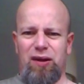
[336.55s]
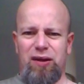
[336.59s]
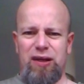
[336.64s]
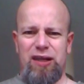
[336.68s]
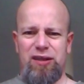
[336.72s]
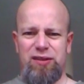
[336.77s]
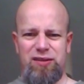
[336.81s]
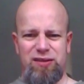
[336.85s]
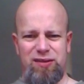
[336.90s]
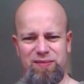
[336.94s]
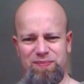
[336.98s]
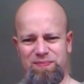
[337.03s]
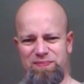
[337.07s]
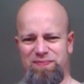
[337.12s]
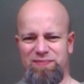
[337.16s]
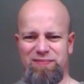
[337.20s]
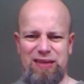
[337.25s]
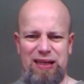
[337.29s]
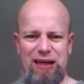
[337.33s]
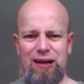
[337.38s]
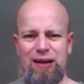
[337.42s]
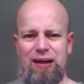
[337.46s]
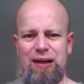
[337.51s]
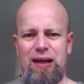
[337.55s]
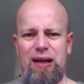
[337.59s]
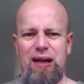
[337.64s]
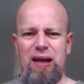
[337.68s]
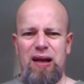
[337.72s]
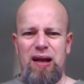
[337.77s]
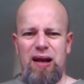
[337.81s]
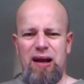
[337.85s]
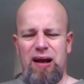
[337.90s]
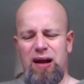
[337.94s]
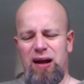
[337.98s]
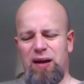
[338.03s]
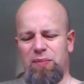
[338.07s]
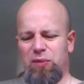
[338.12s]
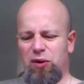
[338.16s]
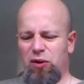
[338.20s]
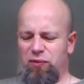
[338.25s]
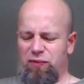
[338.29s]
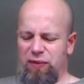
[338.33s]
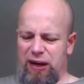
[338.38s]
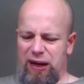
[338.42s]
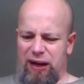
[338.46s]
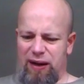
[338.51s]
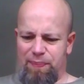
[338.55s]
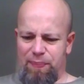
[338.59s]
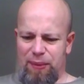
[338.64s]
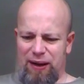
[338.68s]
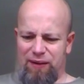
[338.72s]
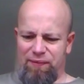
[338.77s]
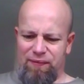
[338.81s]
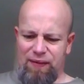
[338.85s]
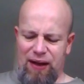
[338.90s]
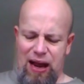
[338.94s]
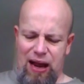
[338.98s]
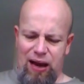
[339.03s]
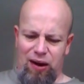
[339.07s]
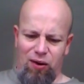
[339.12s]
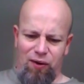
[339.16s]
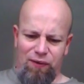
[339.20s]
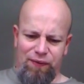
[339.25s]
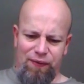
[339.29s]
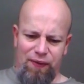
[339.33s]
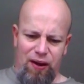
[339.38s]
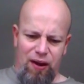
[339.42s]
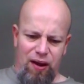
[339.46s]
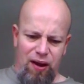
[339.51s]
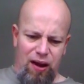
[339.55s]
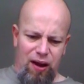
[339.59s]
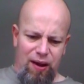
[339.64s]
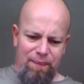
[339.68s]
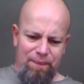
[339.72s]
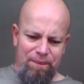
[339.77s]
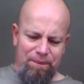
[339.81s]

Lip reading: Like it's, I'm not really a big fan of.